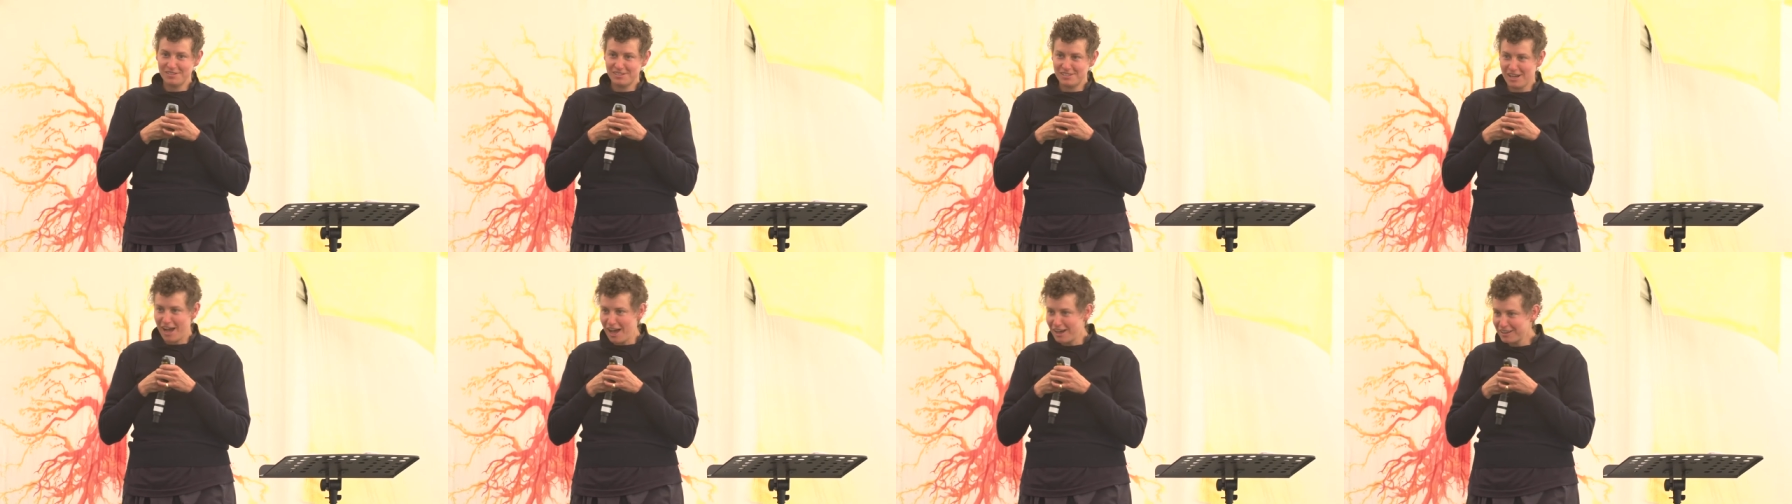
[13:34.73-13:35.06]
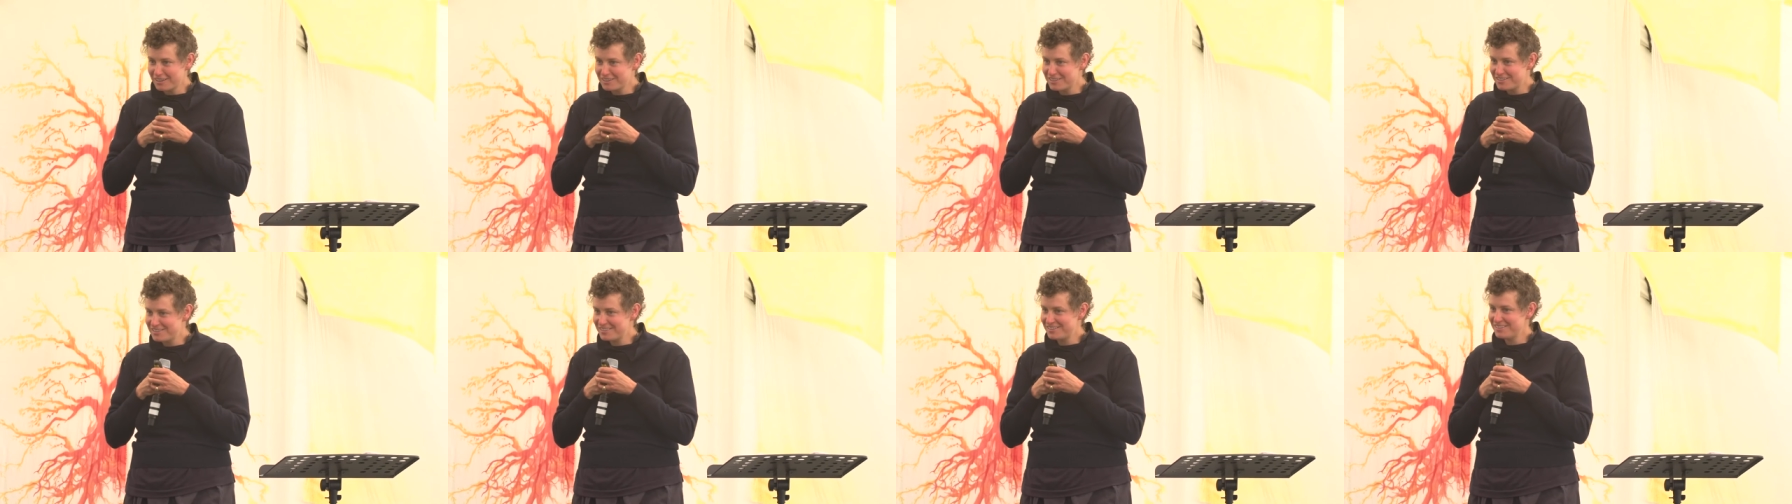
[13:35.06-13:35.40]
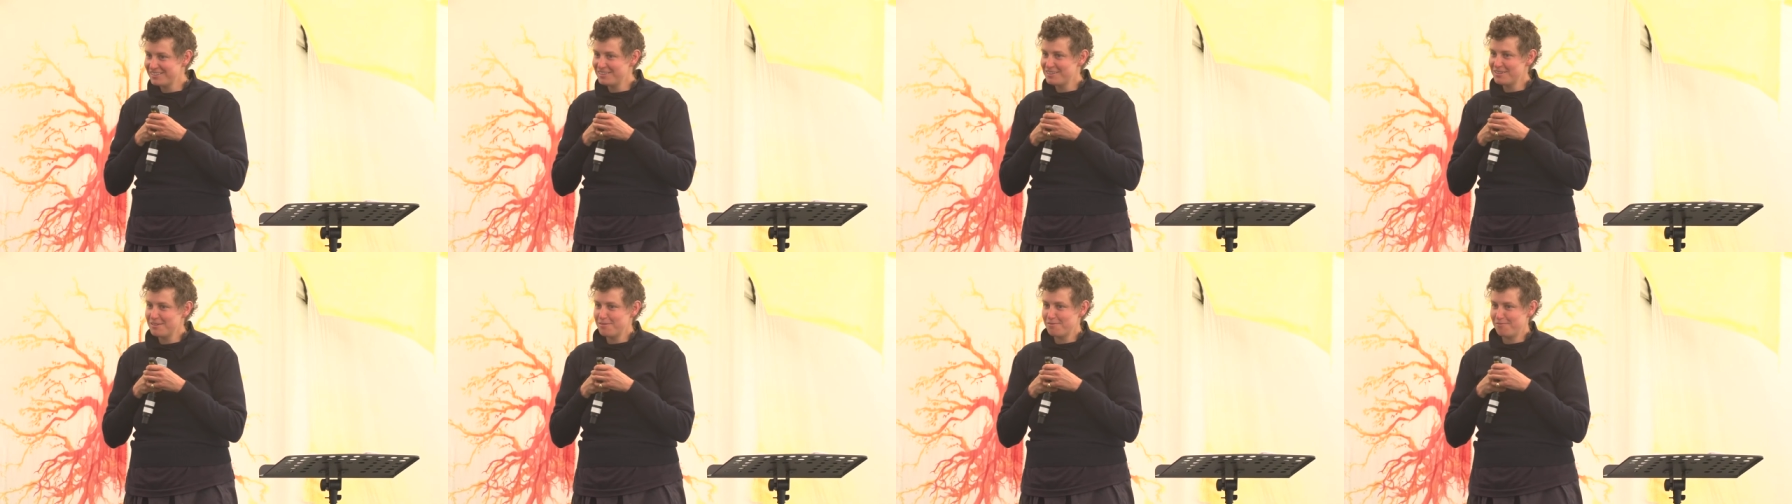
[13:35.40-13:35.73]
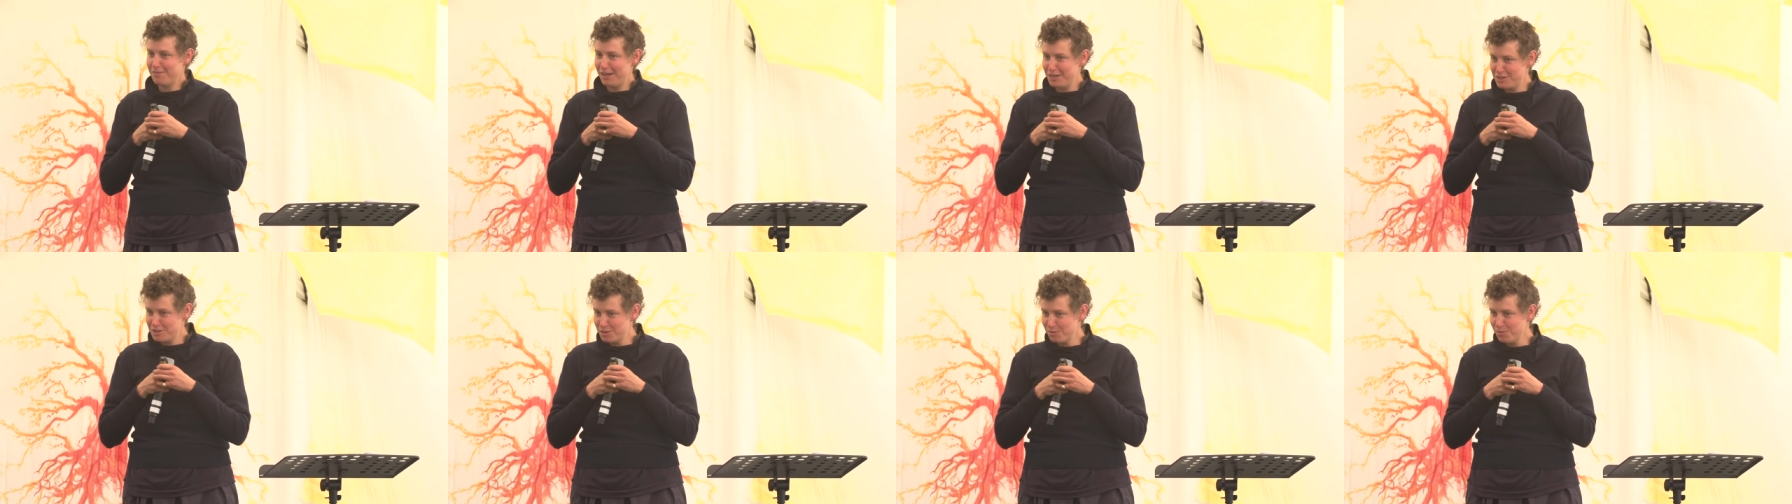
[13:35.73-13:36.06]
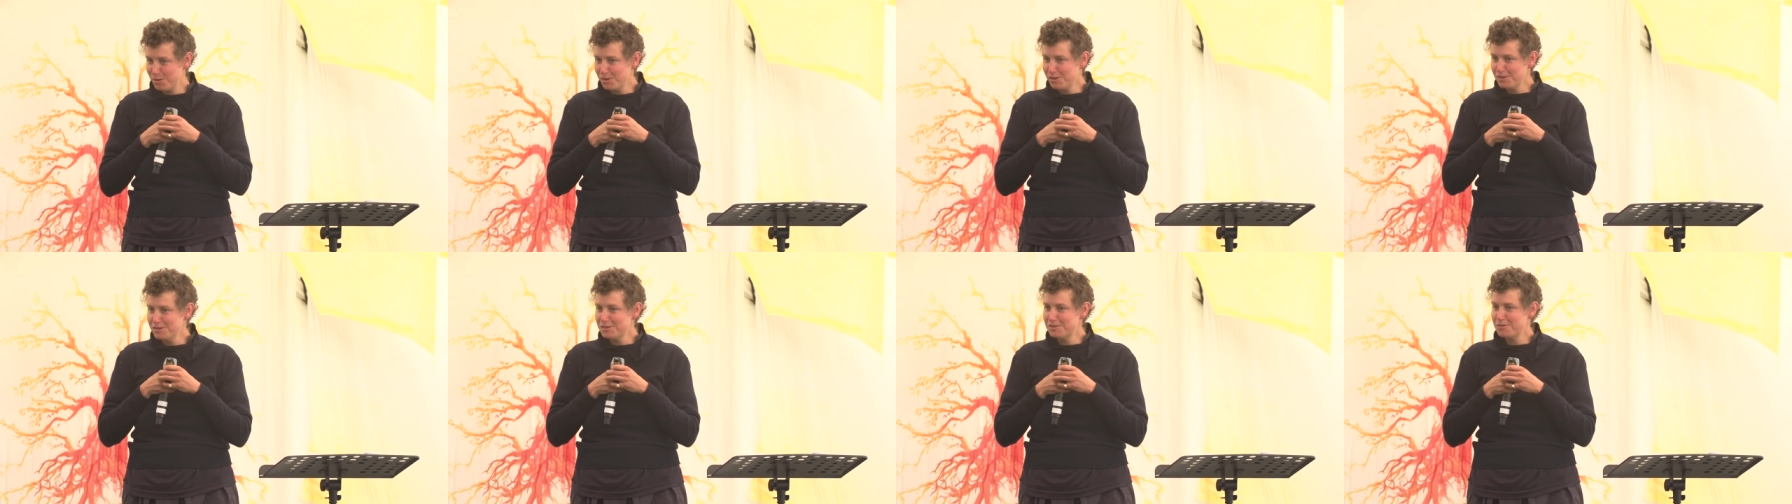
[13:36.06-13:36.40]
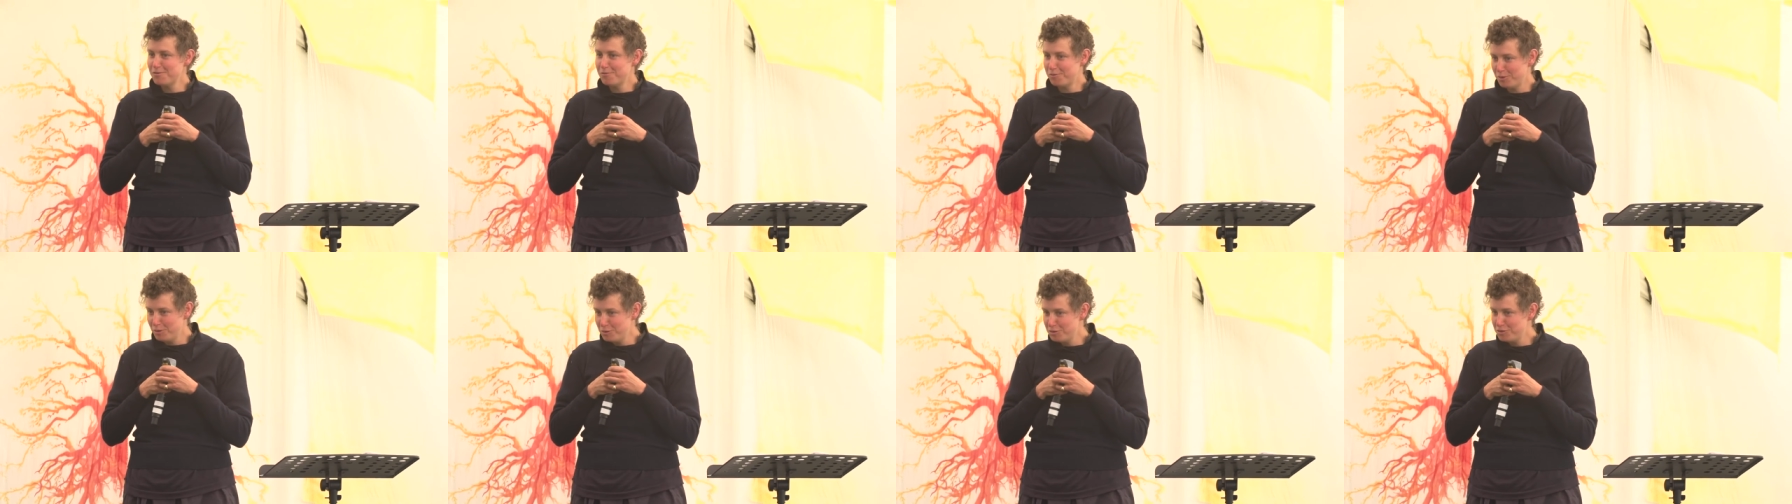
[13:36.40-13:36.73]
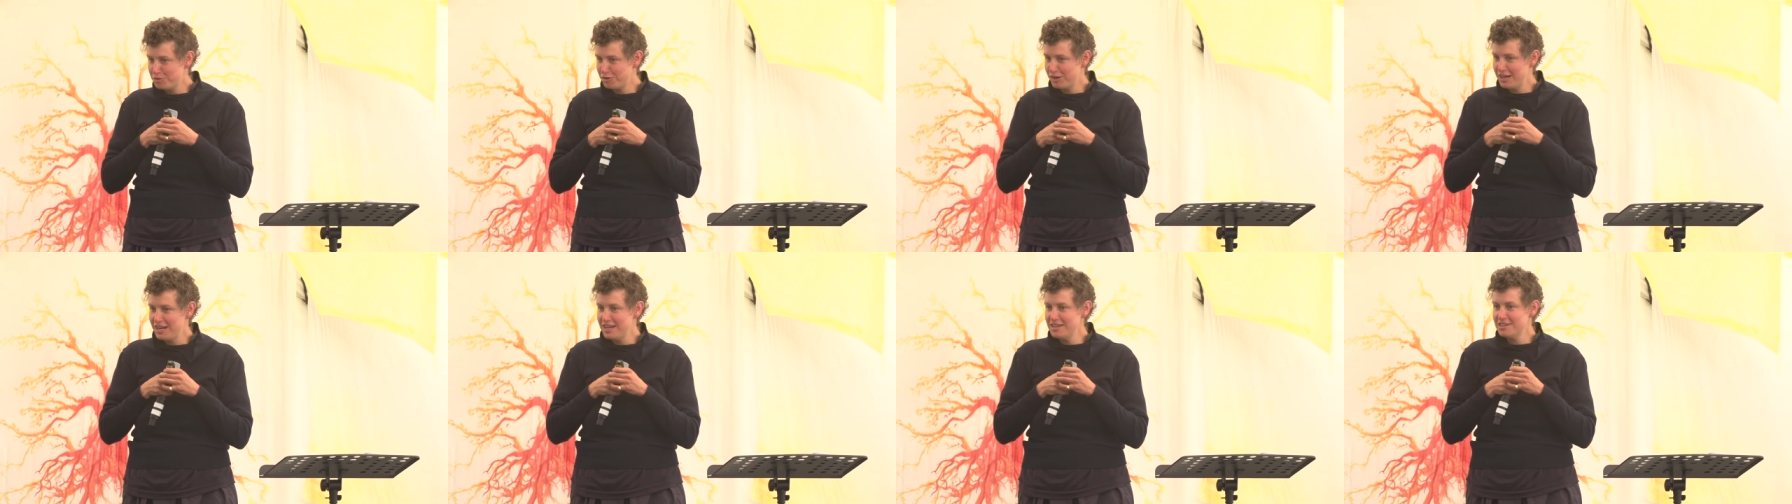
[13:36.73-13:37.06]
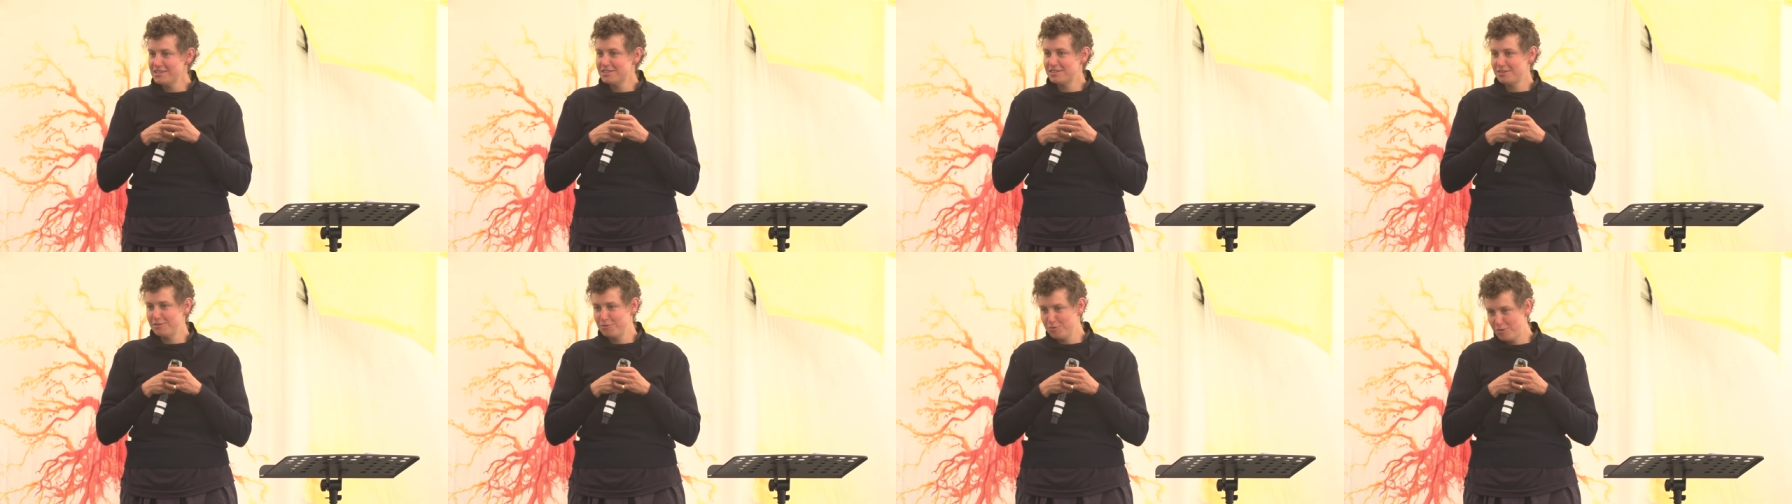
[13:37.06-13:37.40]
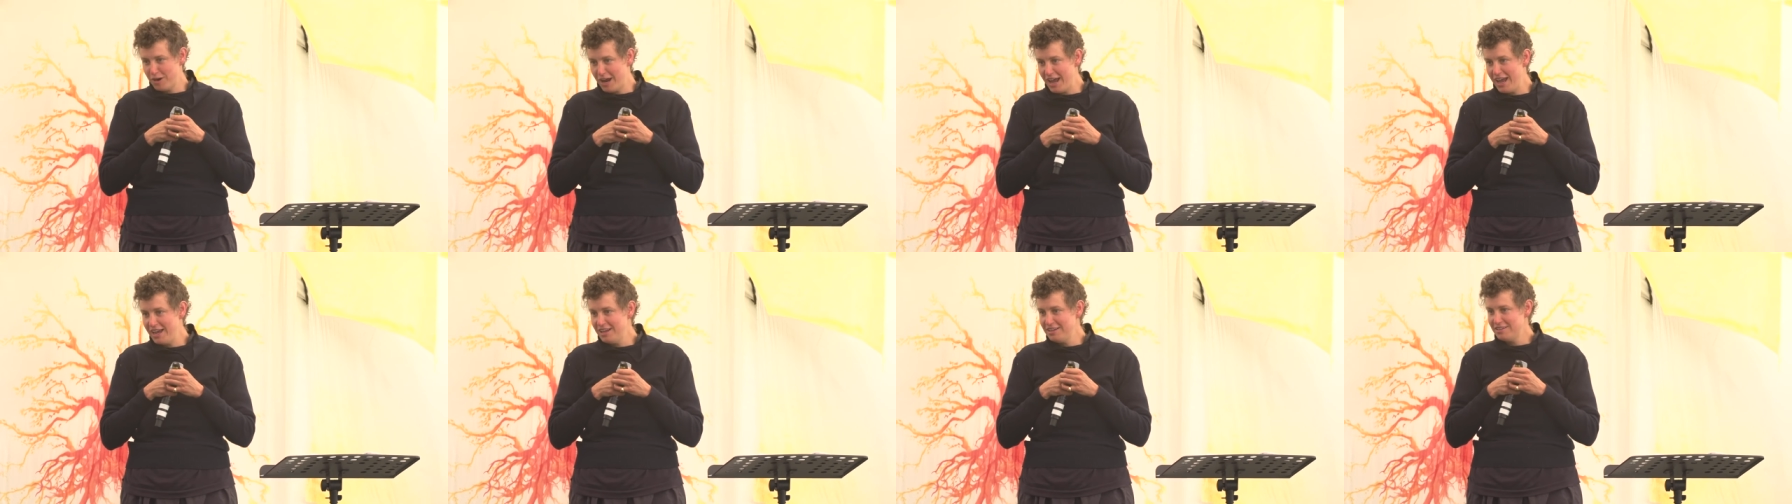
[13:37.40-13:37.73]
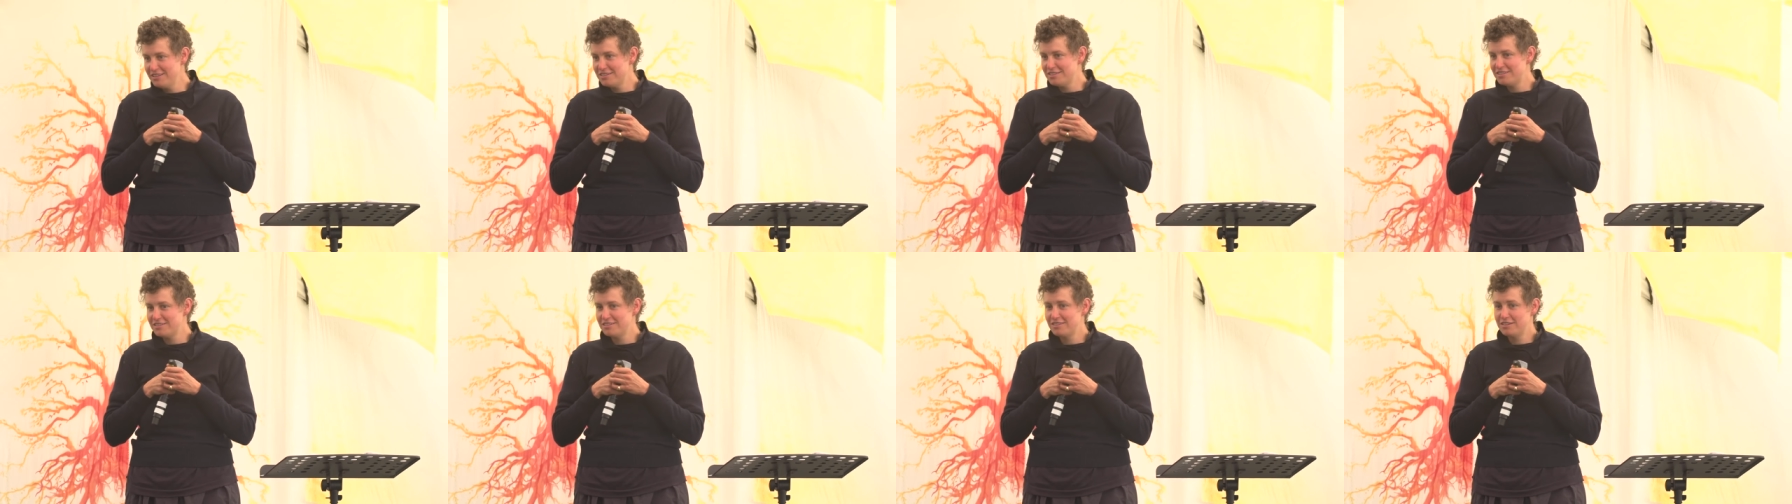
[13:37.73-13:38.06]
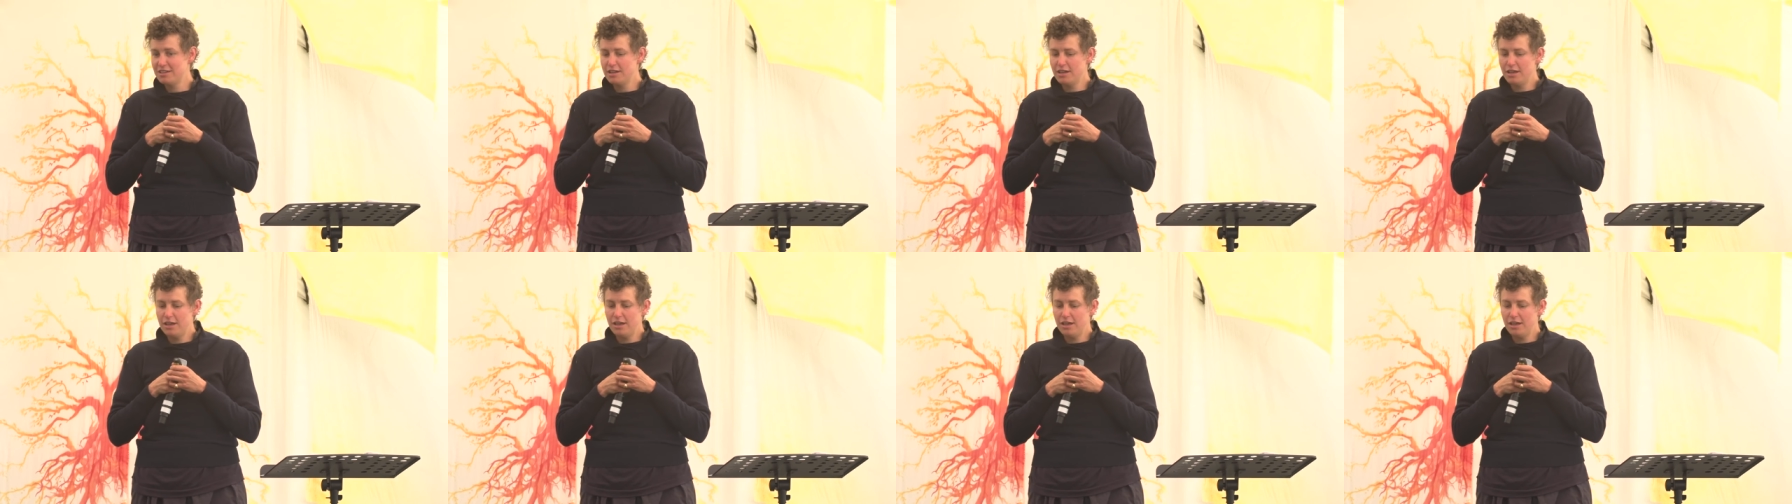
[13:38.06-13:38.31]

ducks, vegetables, fruit trees, grains,